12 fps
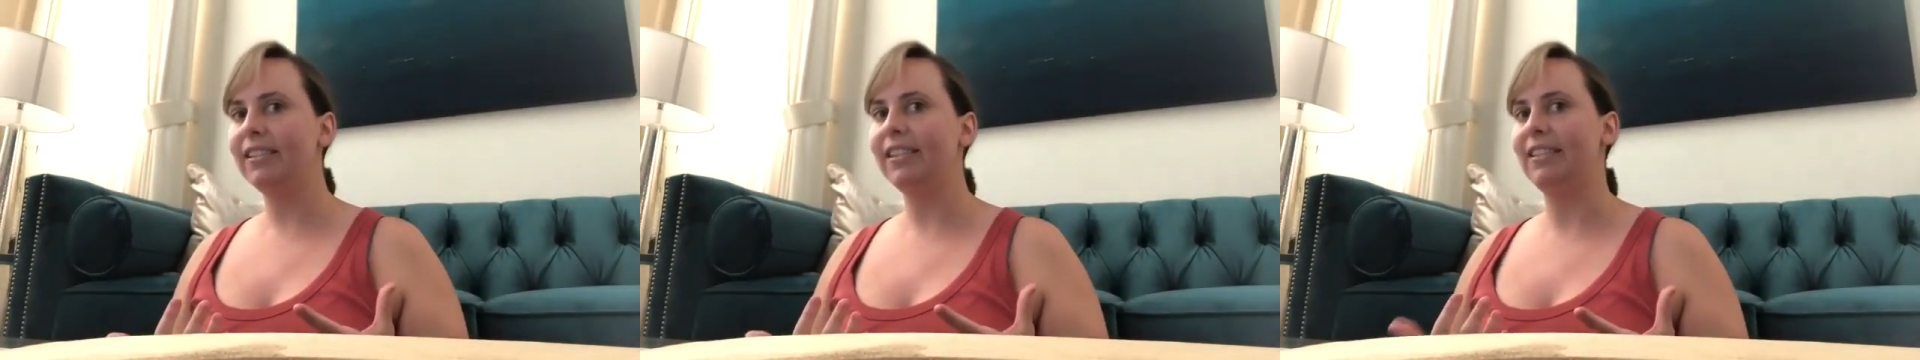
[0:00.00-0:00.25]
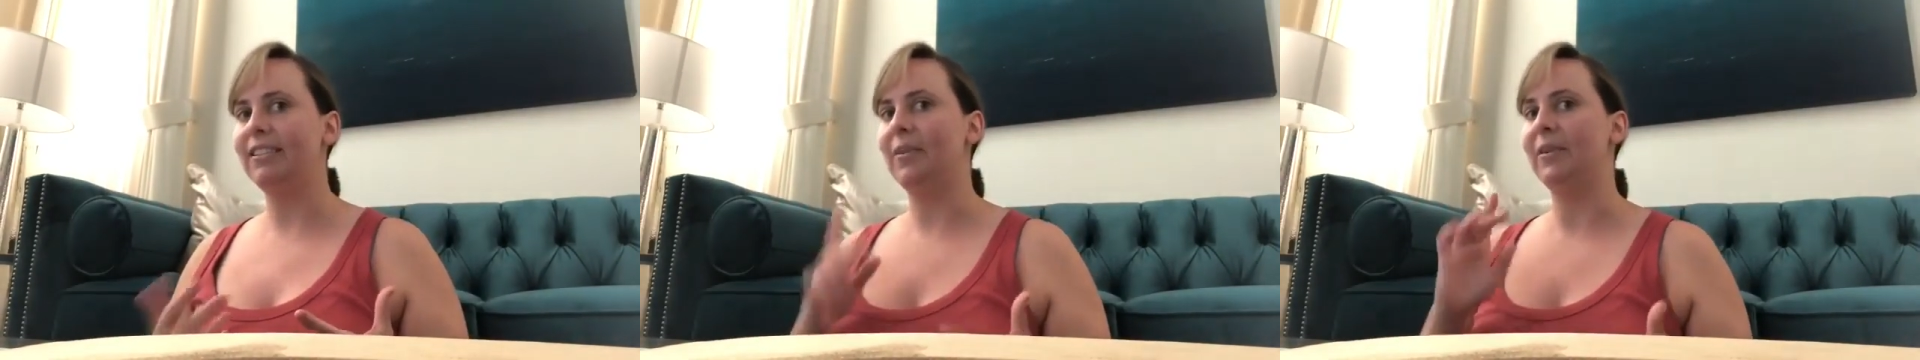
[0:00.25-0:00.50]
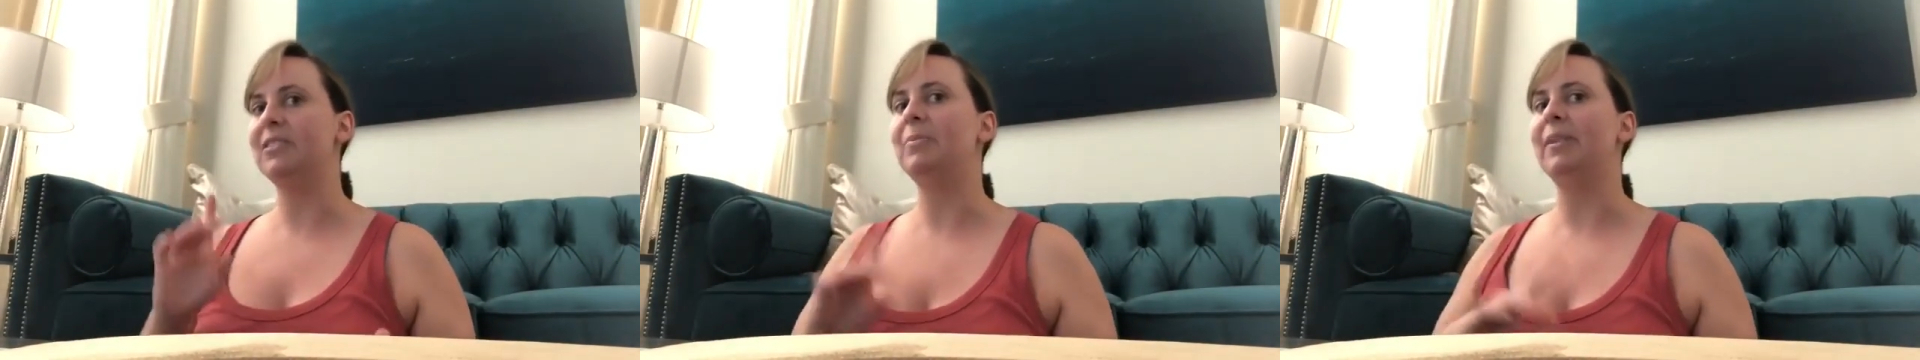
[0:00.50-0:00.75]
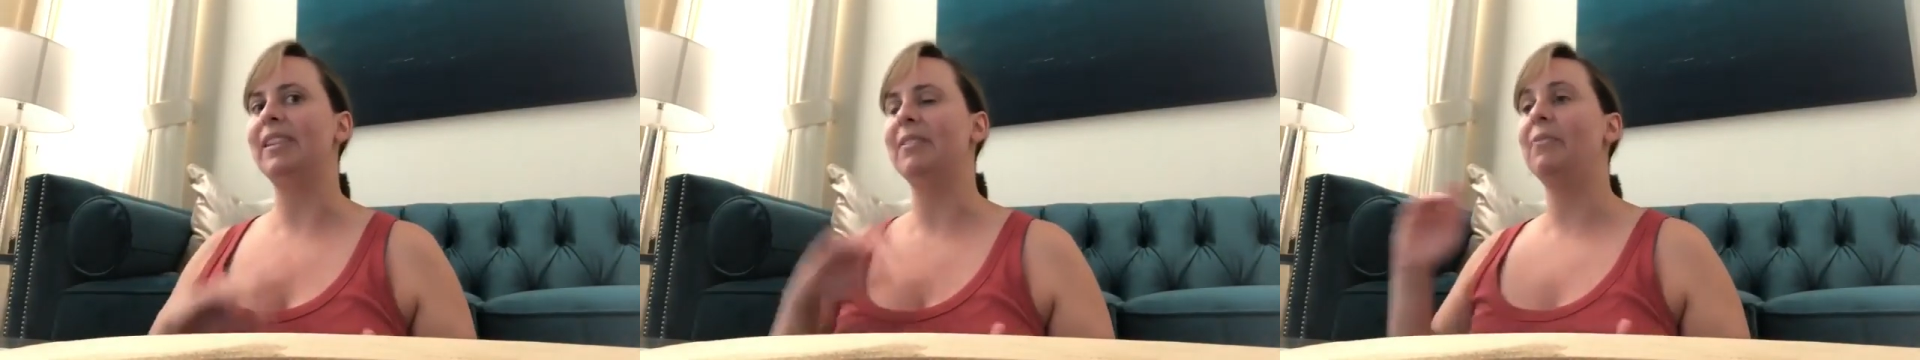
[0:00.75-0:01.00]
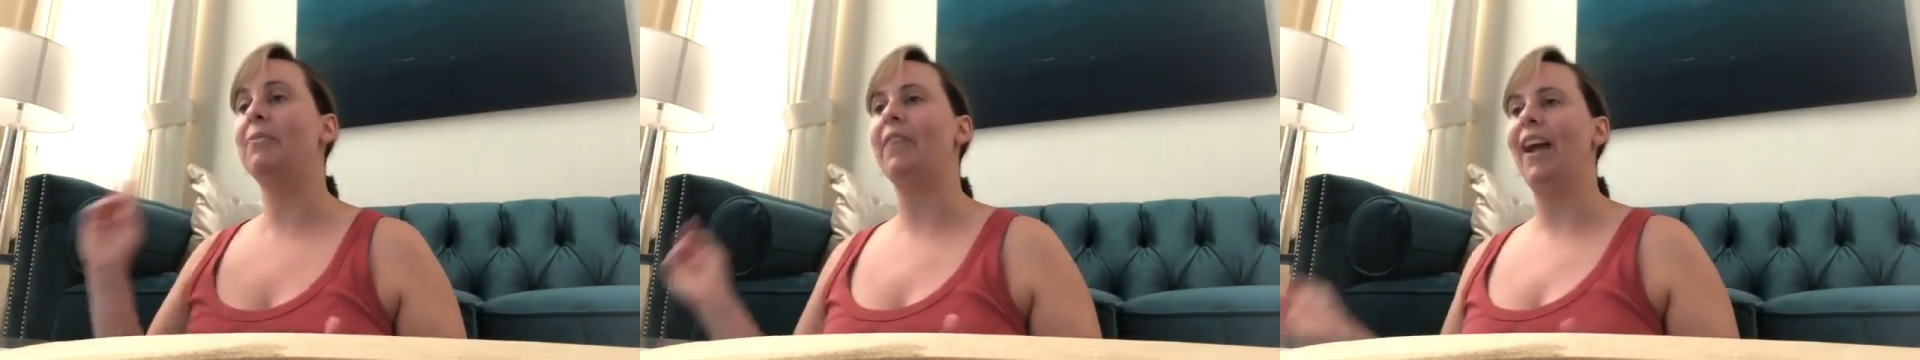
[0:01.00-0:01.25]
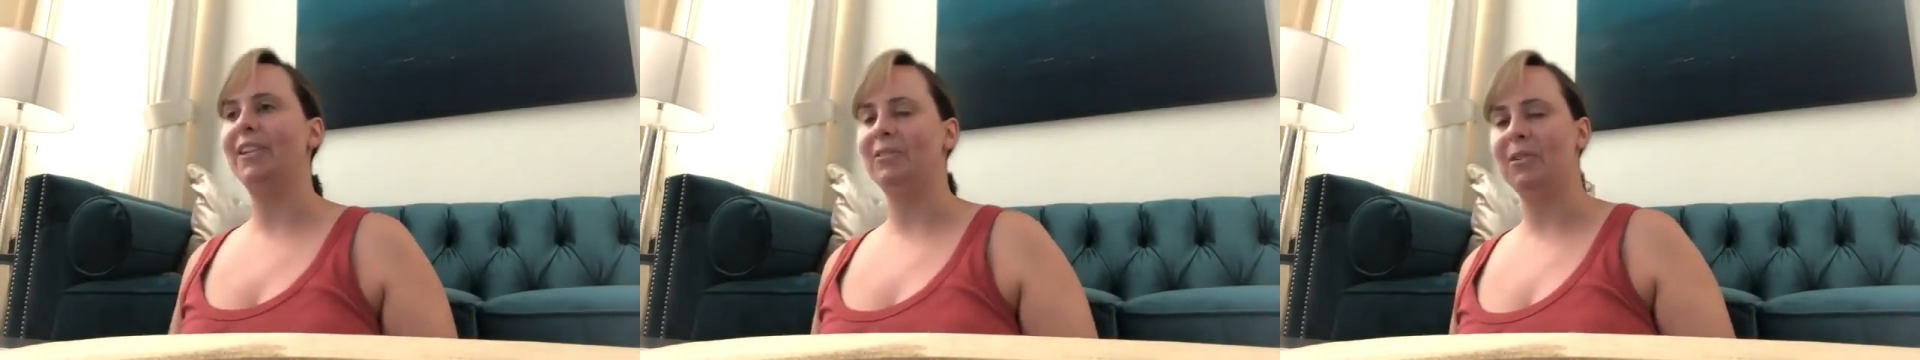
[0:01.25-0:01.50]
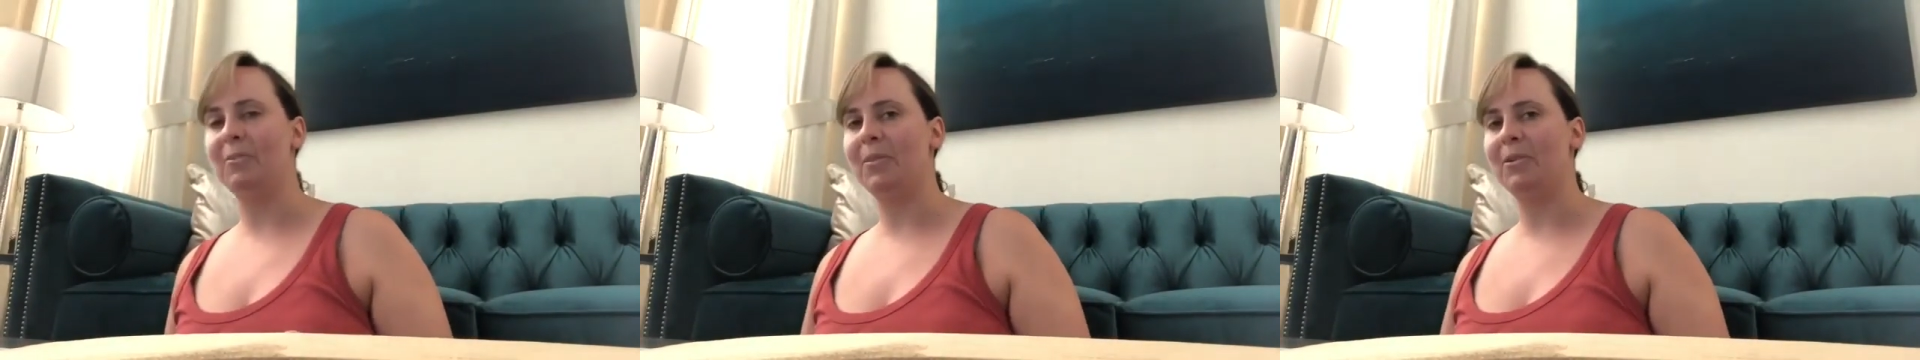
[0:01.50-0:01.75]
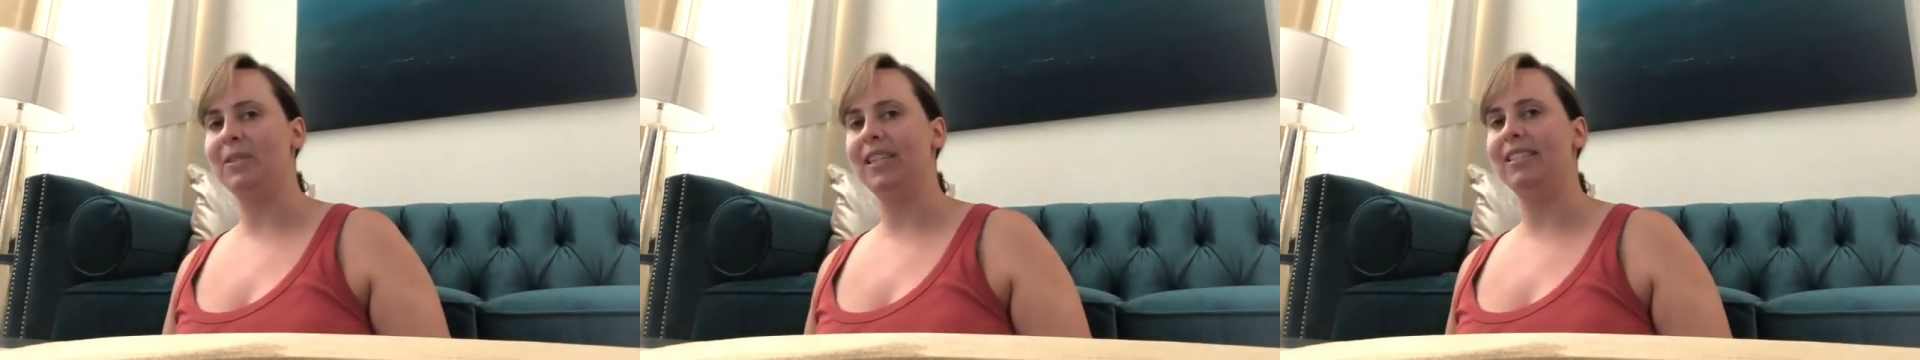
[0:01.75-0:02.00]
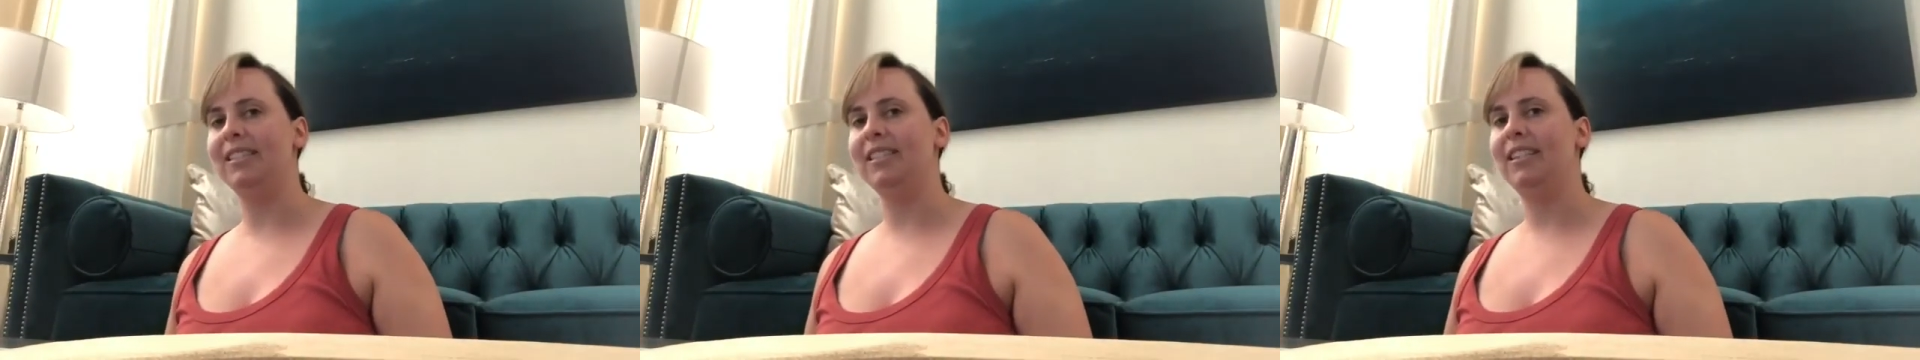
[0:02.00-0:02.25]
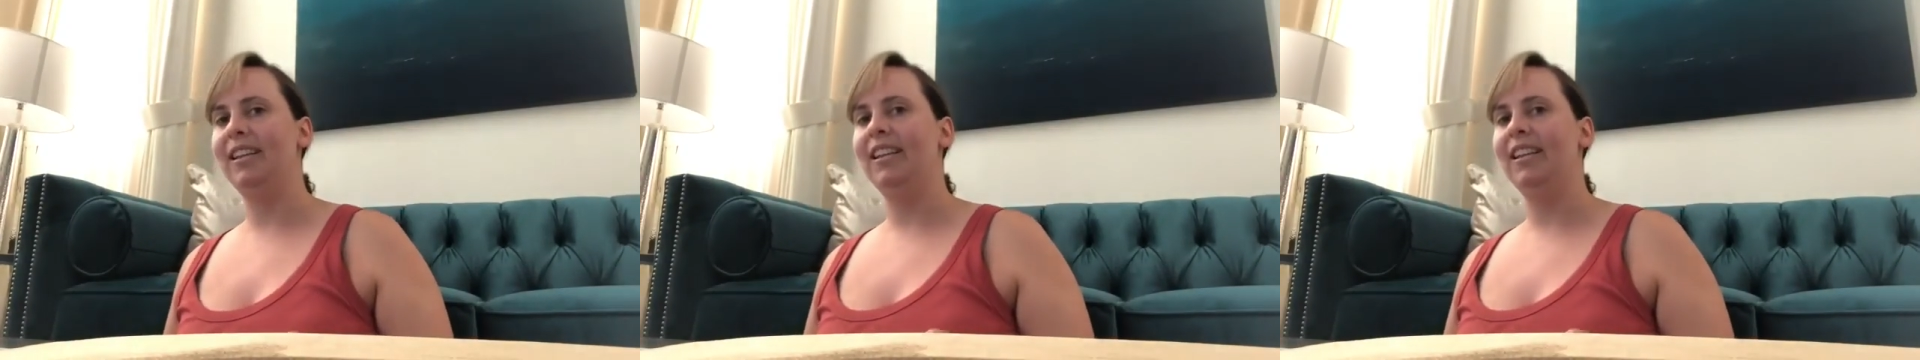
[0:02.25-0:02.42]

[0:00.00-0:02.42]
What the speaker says: is going to be the final component